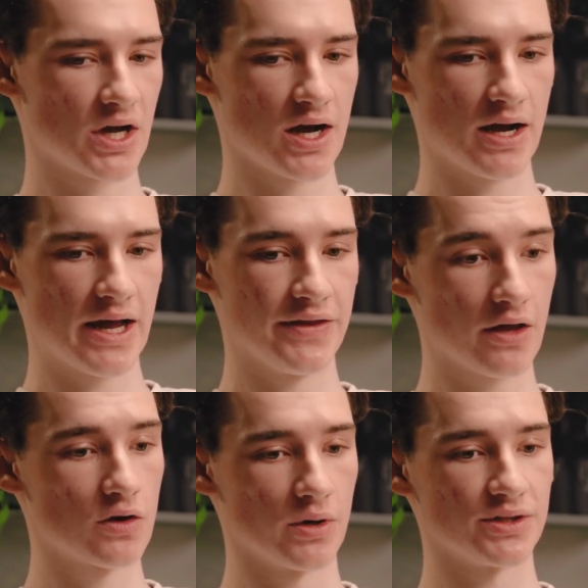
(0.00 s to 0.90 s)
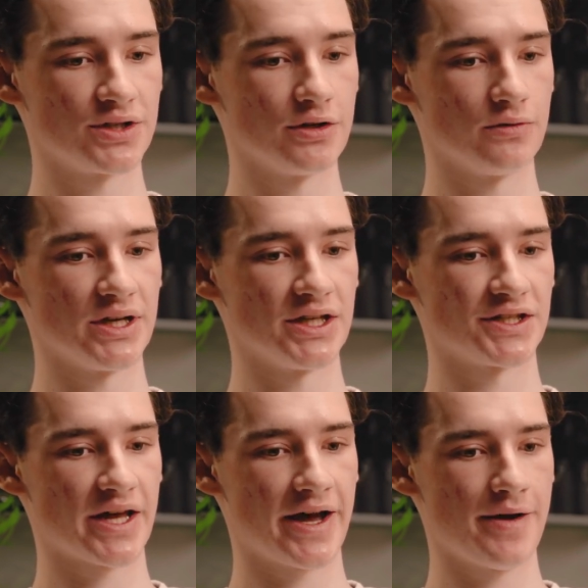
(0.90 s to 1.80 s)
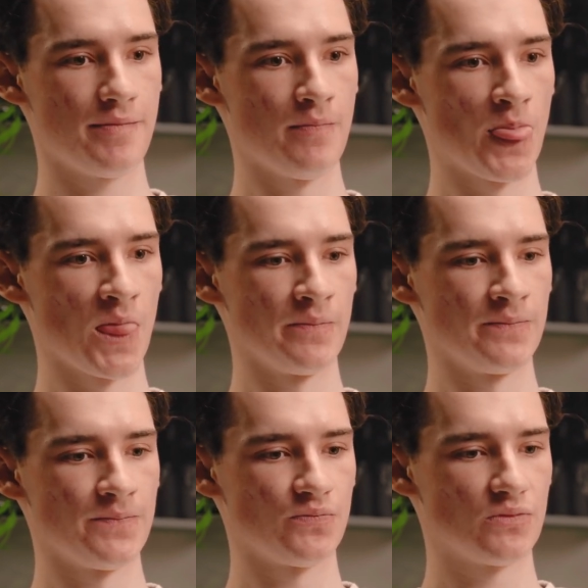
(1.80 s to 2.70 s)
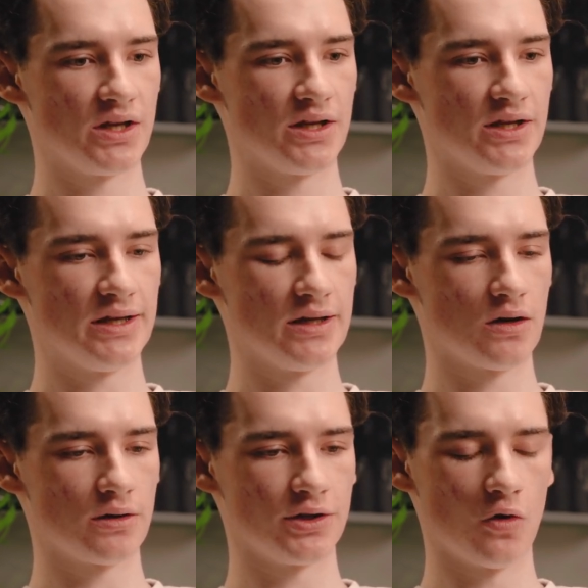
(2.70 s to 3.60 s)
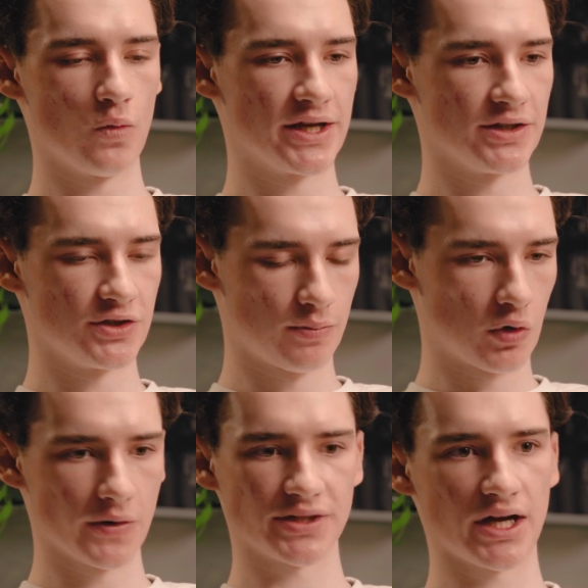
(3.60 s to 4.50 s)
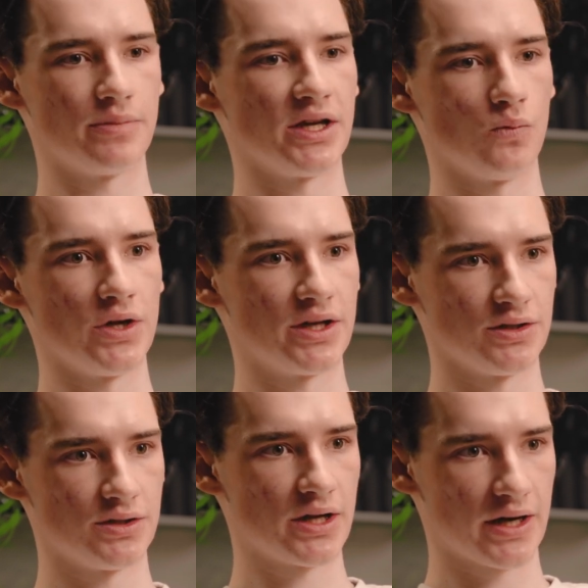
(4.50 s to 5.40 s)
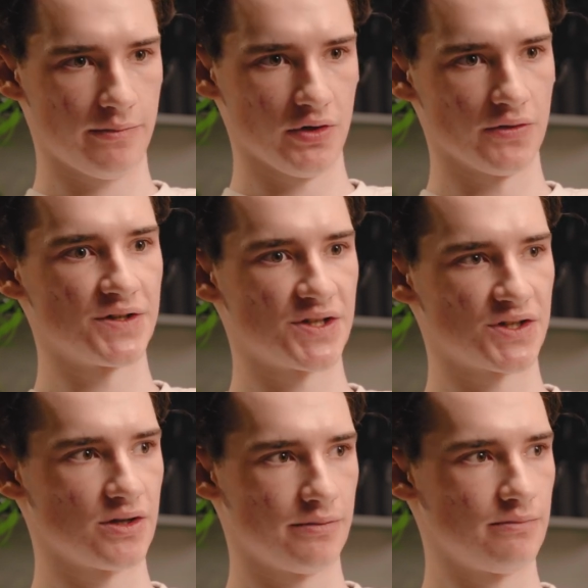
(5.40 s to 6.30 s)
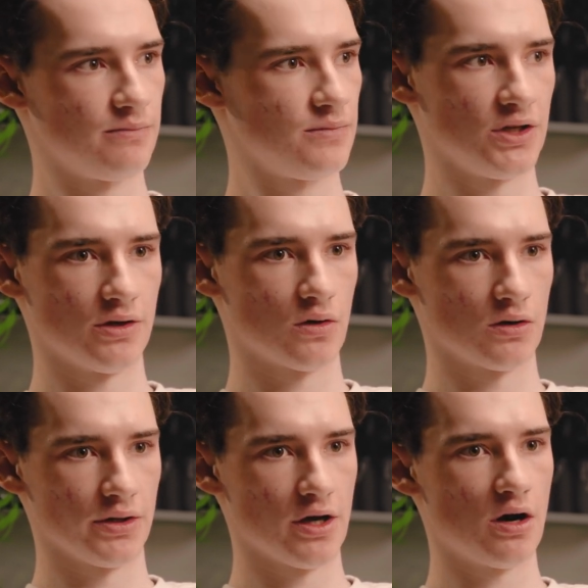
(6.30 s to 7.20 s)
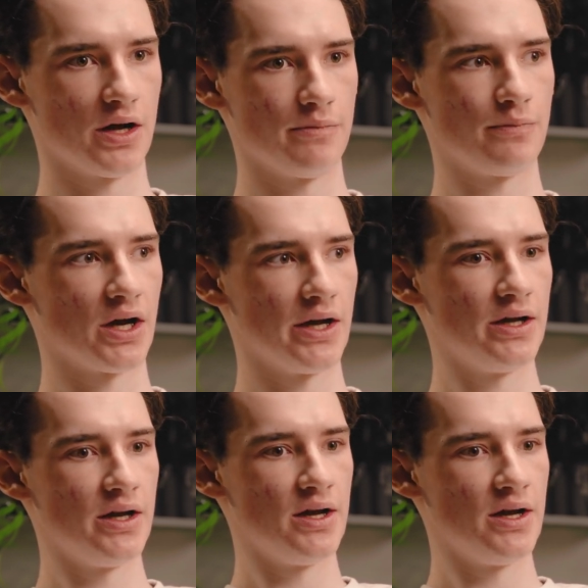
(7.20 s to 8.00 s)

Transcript: And the other one too is that we can do prototyping and we can kind of build the system, early on, but